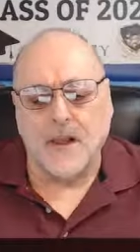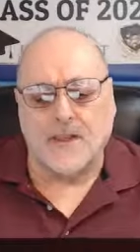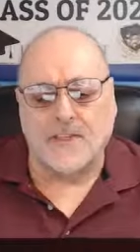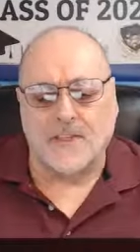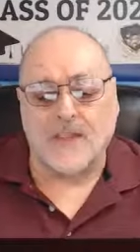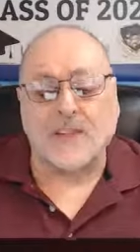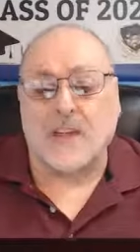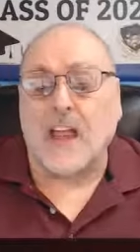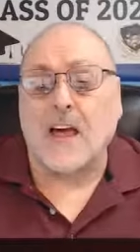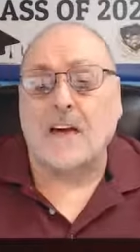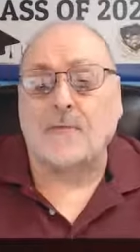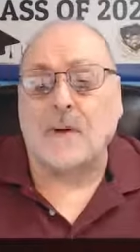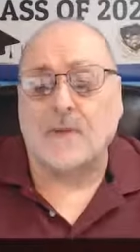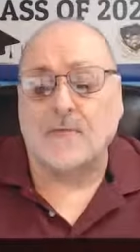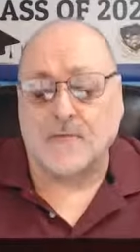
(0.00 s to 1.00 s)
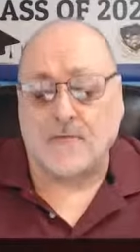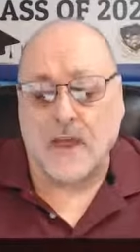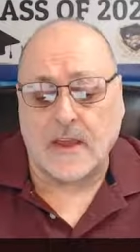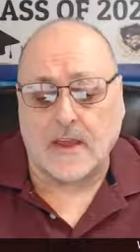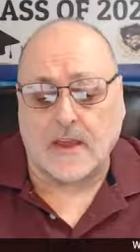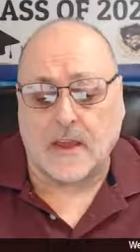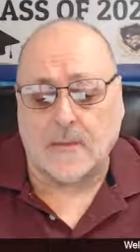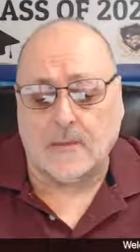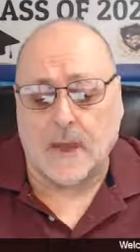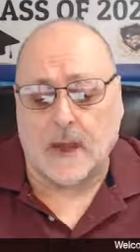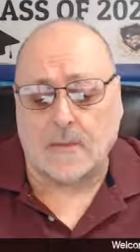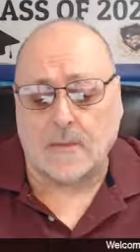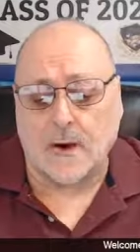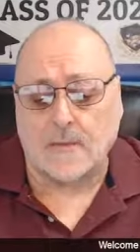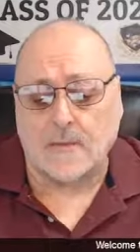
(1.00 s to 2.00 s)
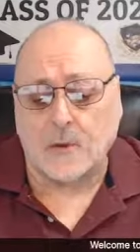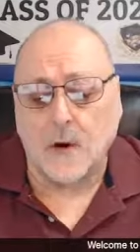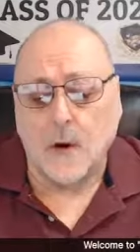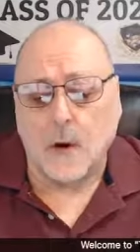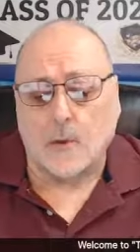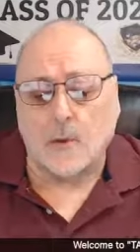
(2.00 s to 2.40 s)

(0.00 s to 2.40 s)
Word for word: This level of thinking, however,